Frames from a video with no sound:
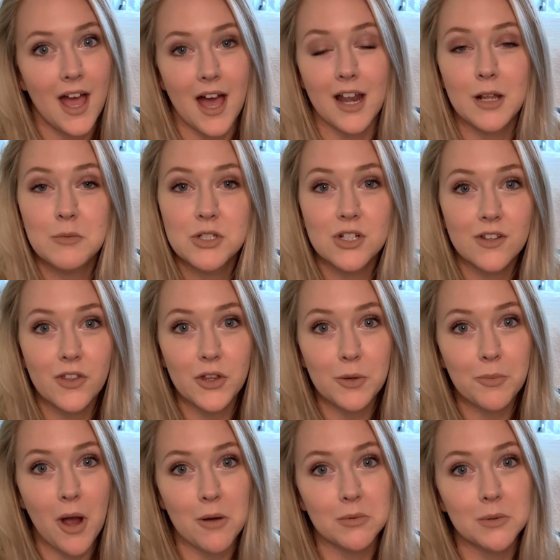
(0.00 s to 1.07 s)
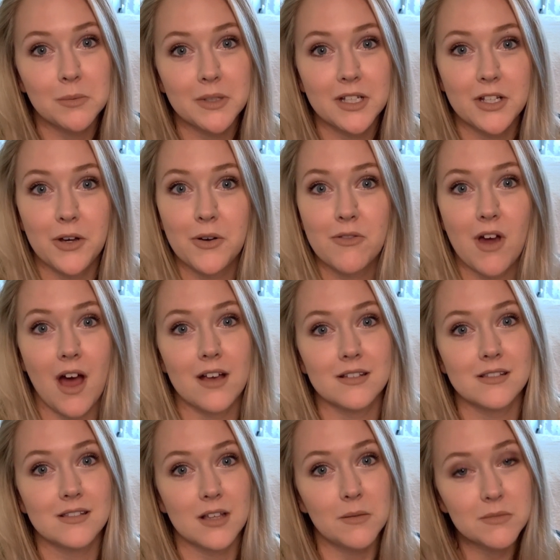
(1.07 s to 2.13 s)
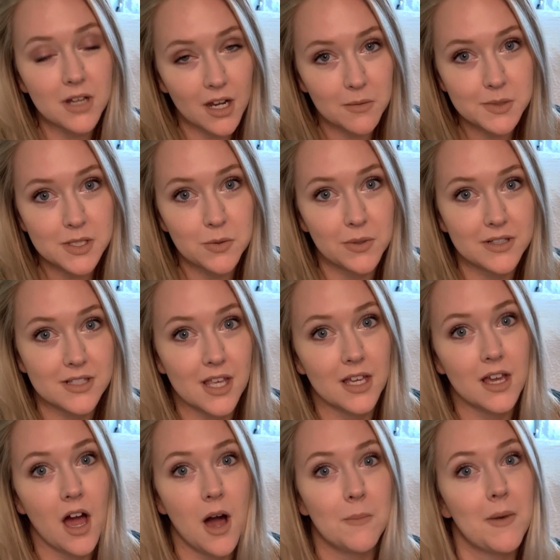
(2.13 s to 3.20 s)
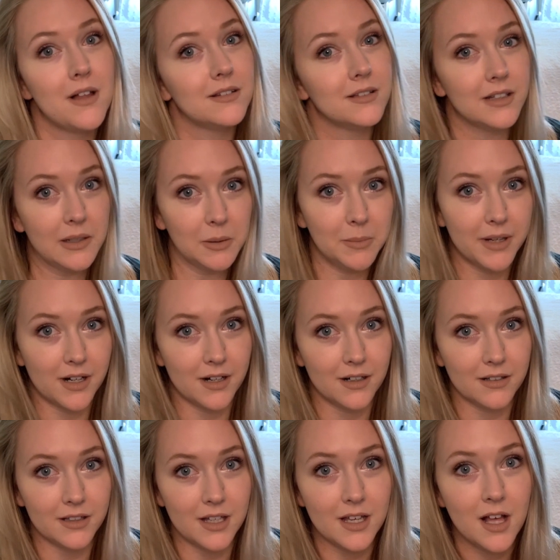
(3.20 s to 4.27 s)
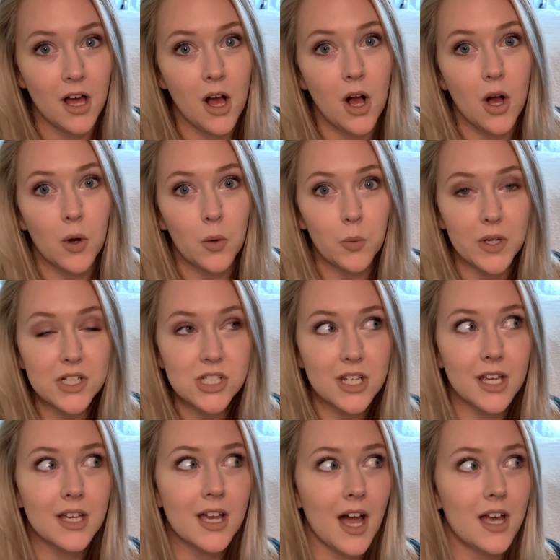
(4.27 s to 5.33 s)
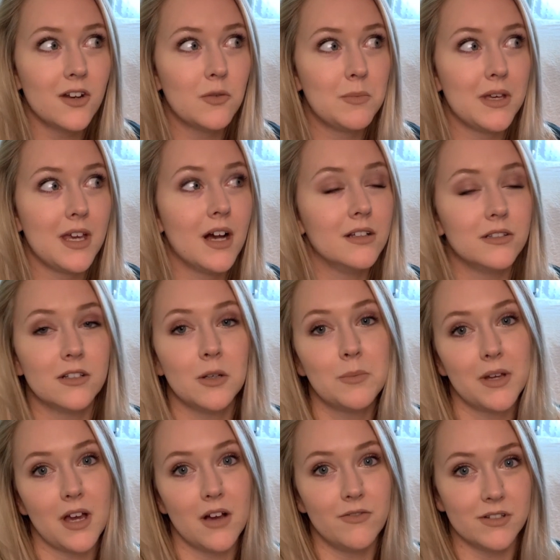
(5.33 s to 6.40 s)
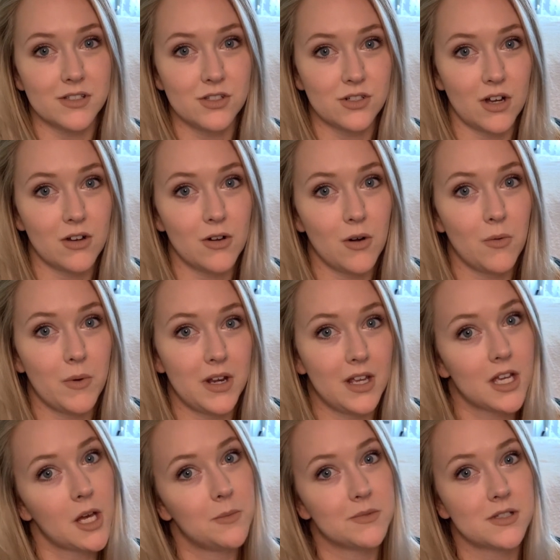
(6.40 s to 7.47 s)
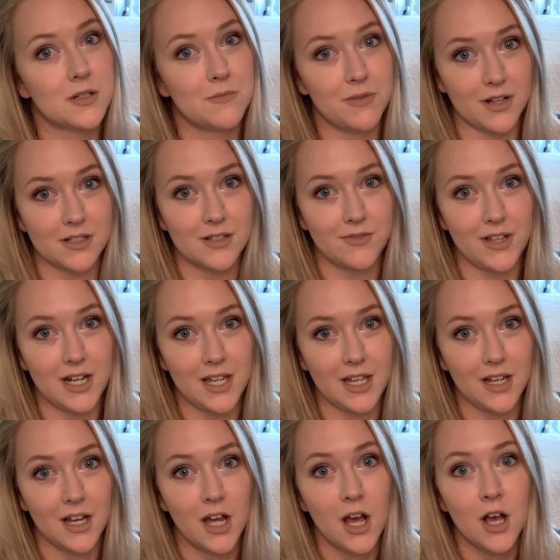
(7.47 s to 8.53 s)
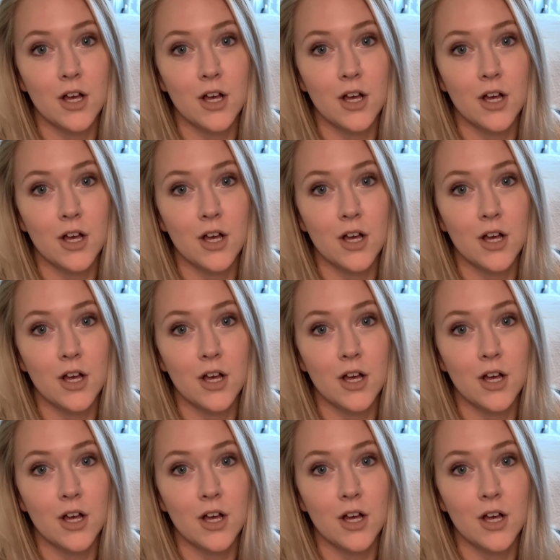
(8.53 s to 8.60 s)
And I'm sure that you probably know that sometimes twins can come a little bit early, which can kind of be a little bit of a struggle when it comes to breastfeeding.